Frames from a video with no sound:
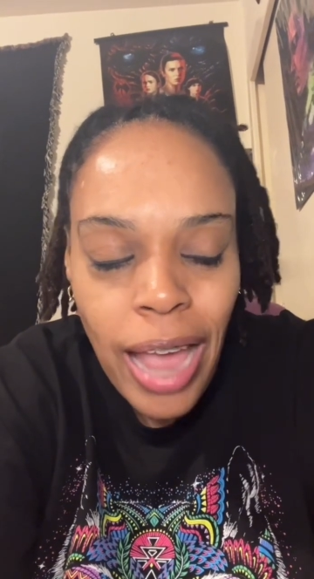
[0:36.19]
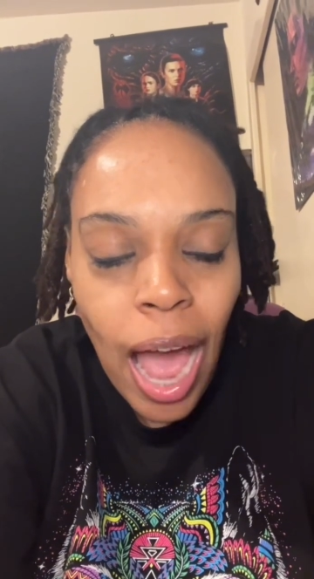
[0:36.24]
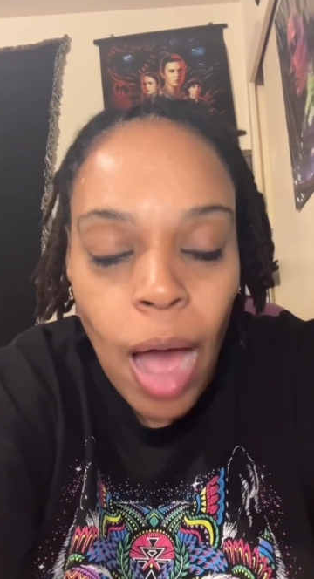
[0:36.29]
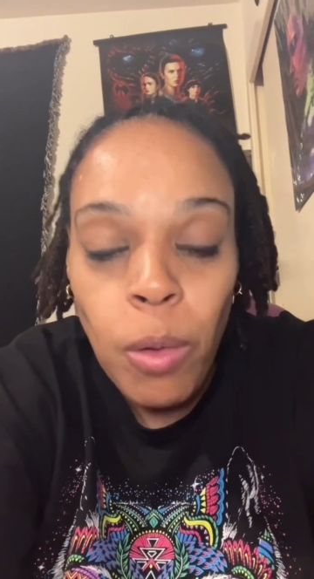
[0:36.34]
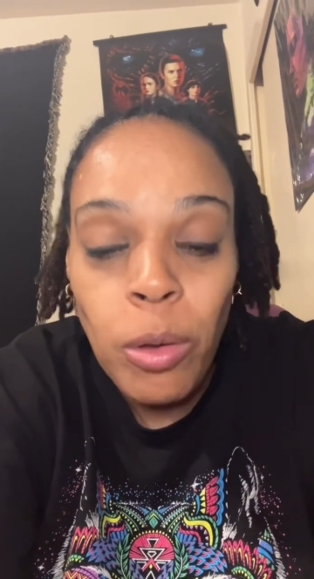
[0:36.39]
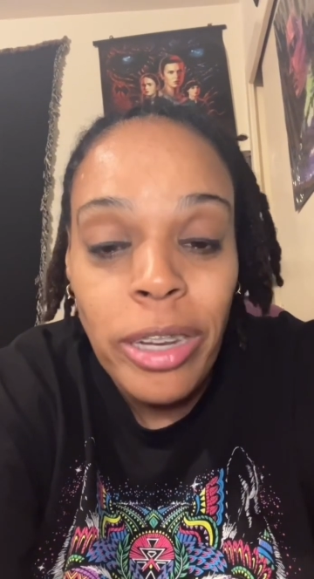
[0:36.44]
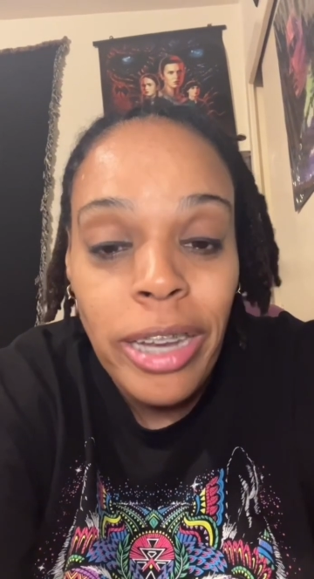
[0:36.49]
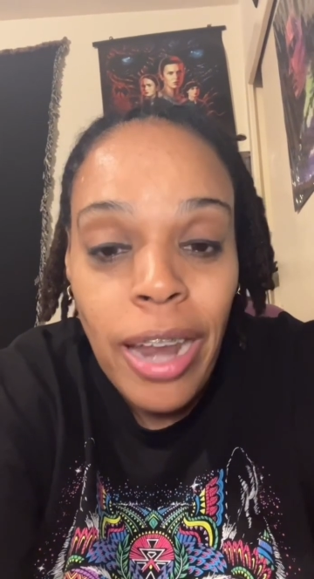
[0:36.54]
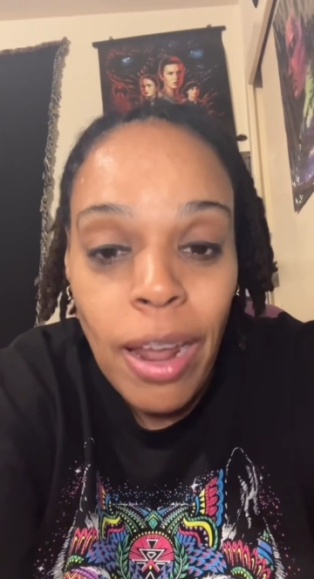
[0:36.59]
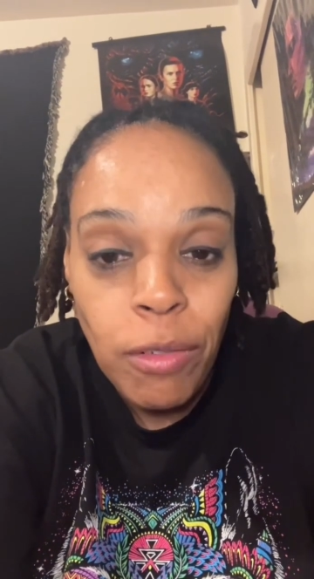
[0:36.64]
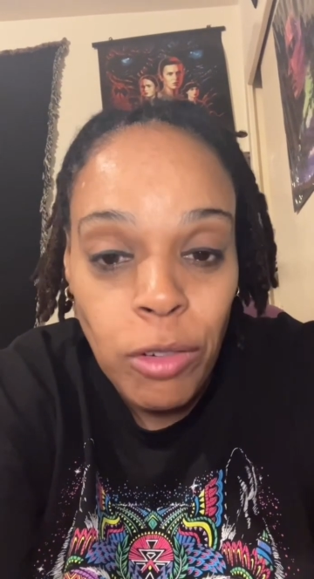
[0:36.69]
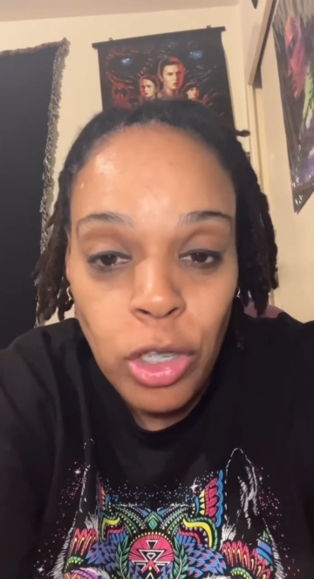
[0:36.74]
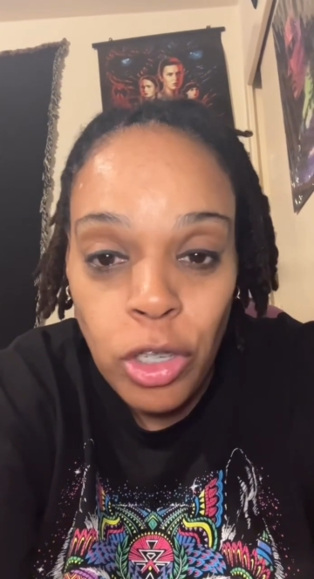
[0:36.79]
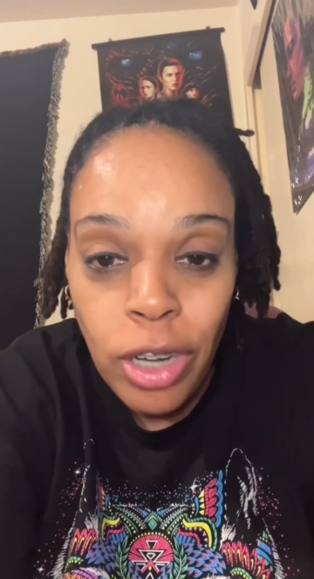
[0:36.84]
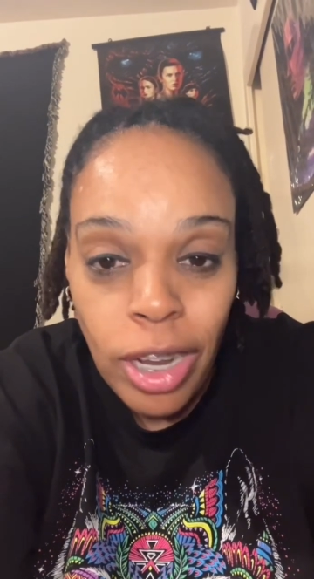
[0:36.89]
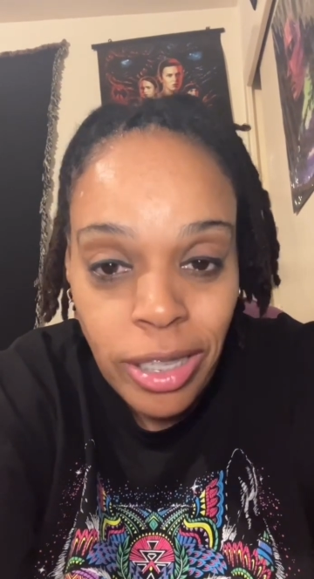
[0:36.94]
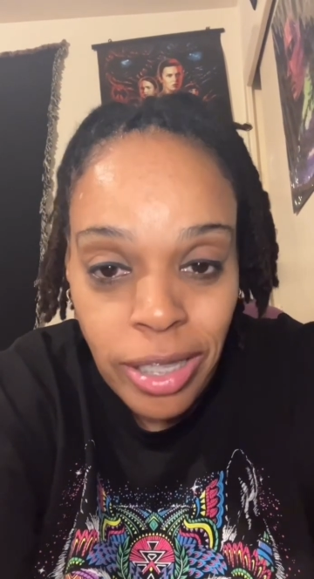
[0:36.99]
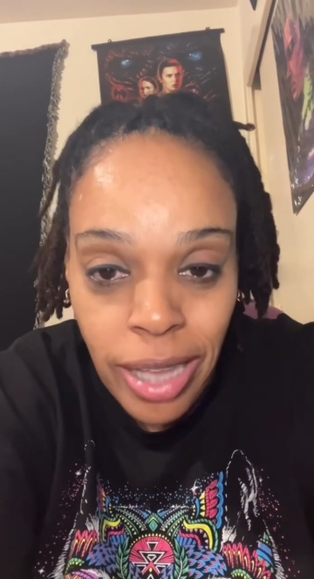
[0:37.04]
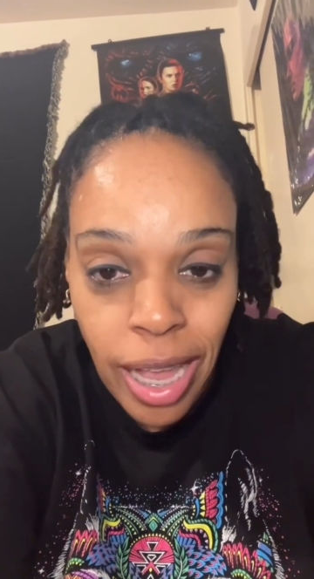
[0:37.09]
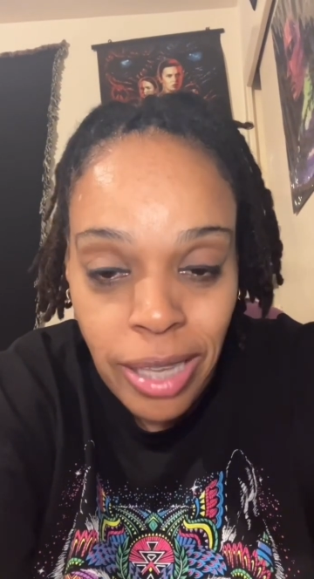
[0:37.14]
I would never
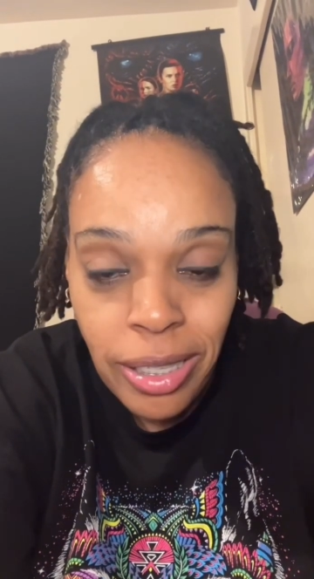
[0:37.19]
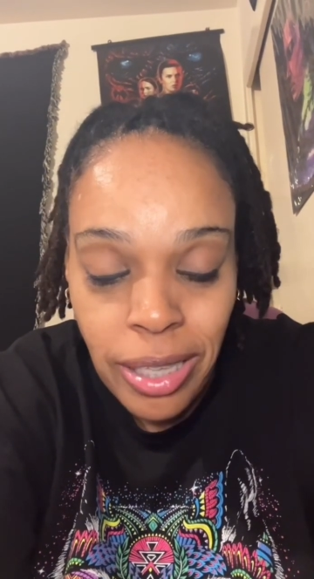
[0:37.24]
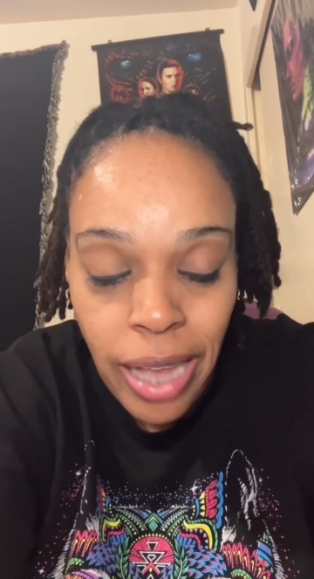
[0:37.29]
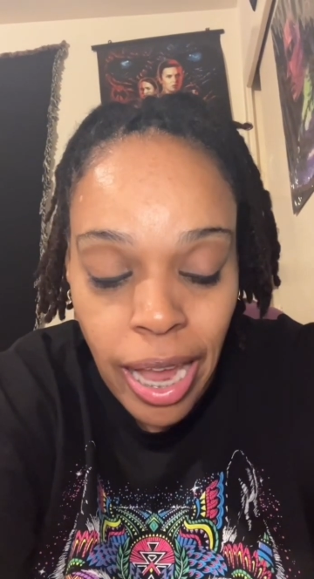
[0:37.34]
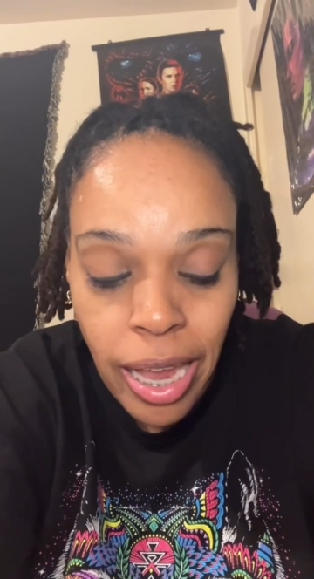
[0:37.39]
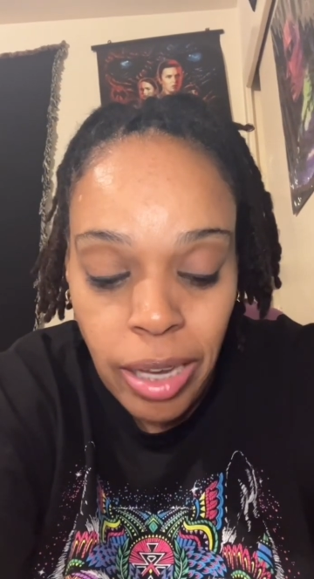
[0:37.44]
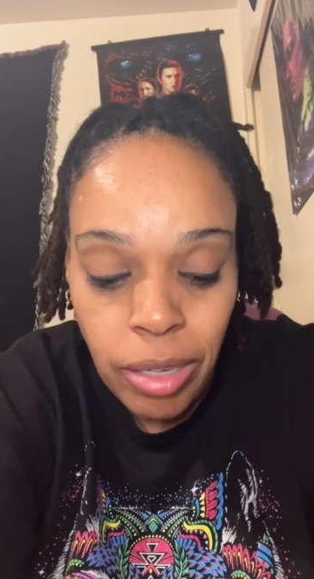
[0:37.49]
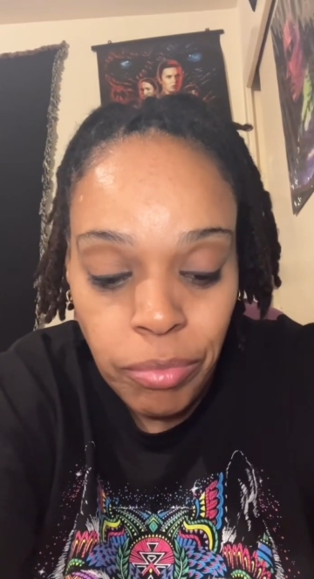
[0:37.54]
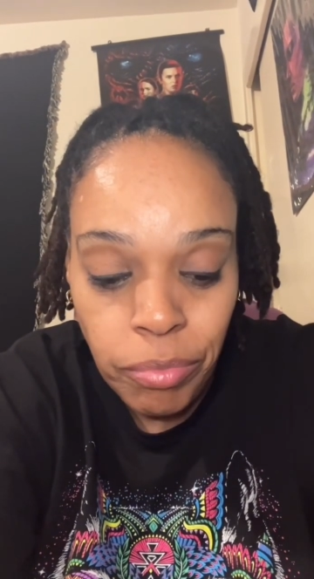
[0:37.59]
trust that site.